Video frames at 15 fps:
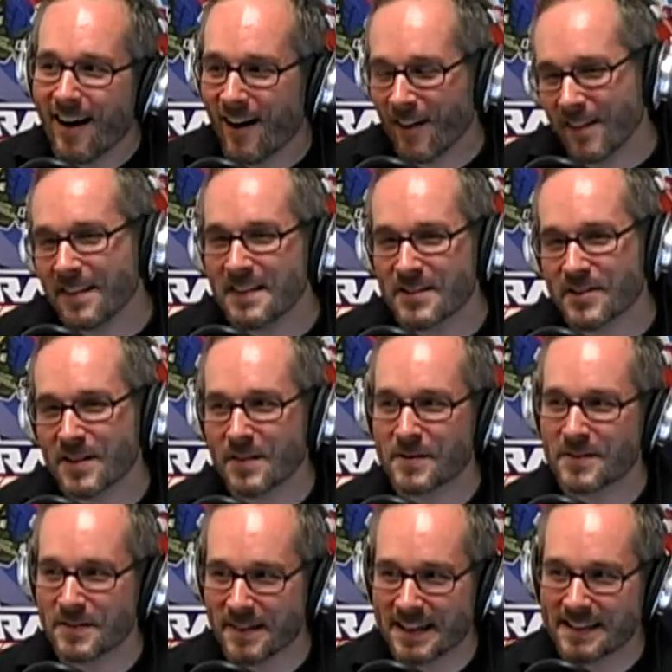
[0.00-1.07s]
All of these
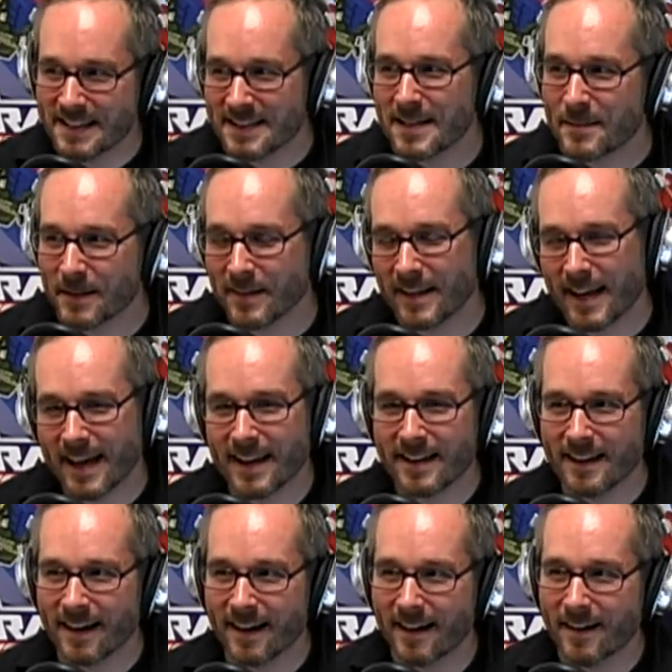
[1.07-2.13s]
shows, like, they typically
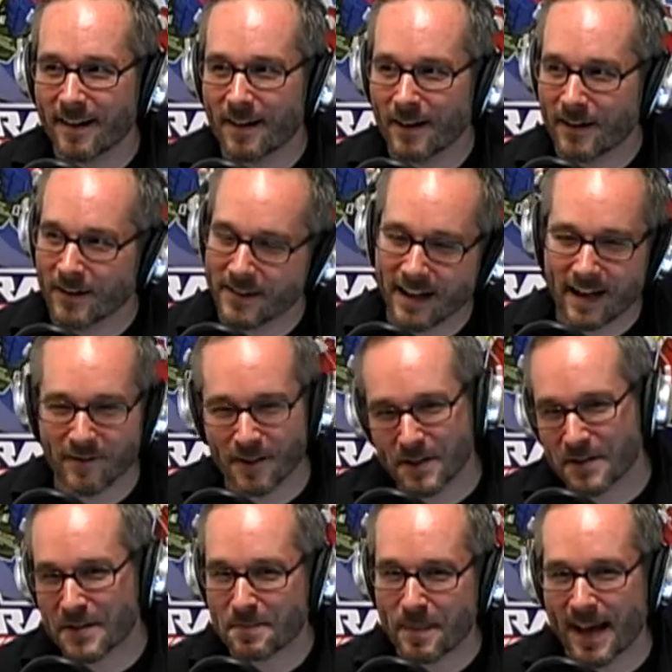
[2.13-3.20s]
had a good guy
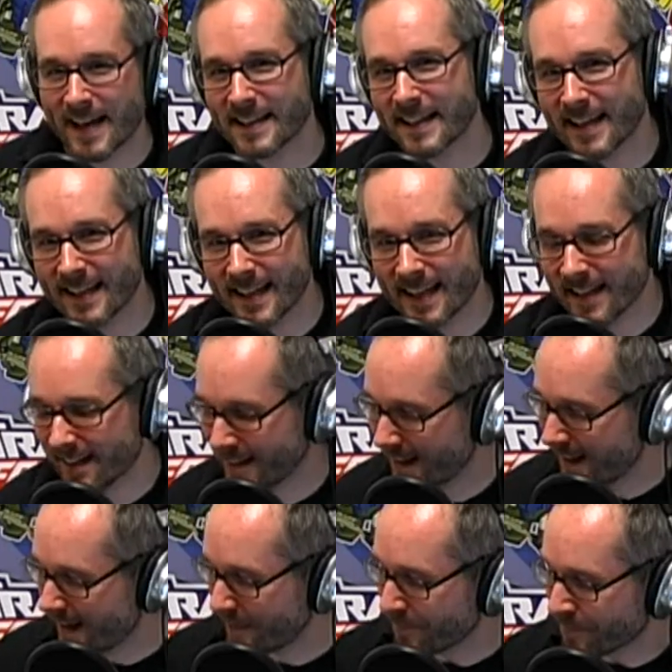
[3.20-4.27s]
versus bad guy kind of
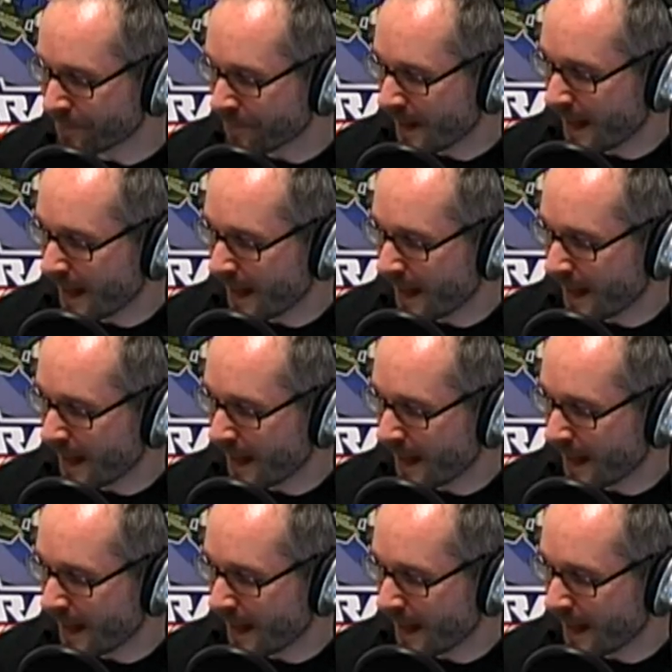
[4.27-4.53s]
thing.